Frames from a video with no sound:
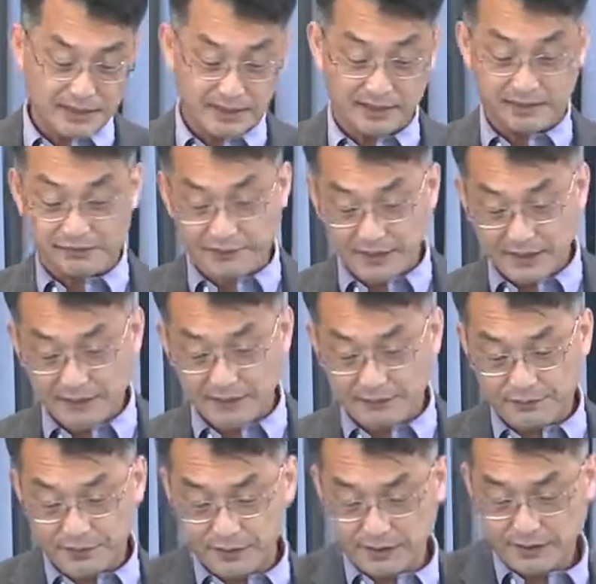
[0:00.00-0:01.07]
He defeated the
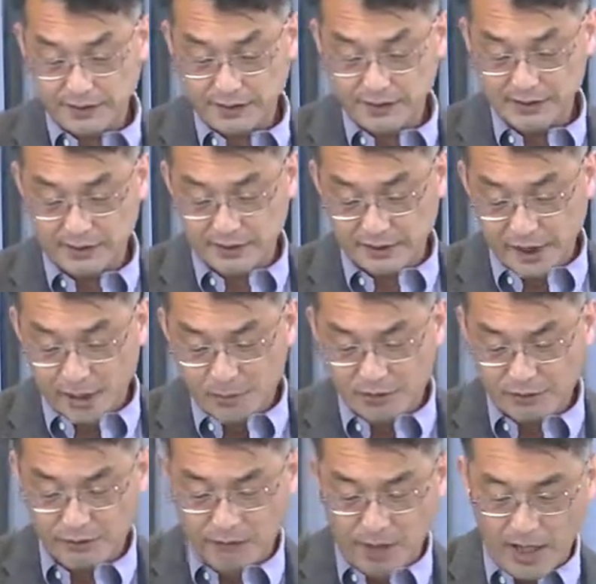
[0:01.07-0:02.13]
Philistines in a
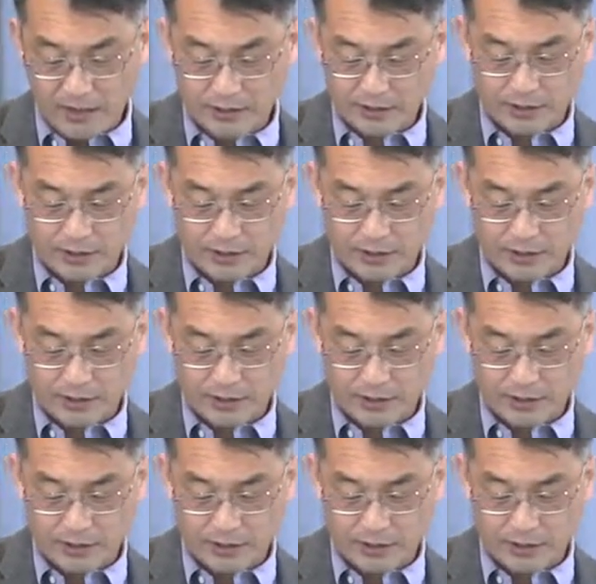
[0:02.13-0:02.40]
number of minor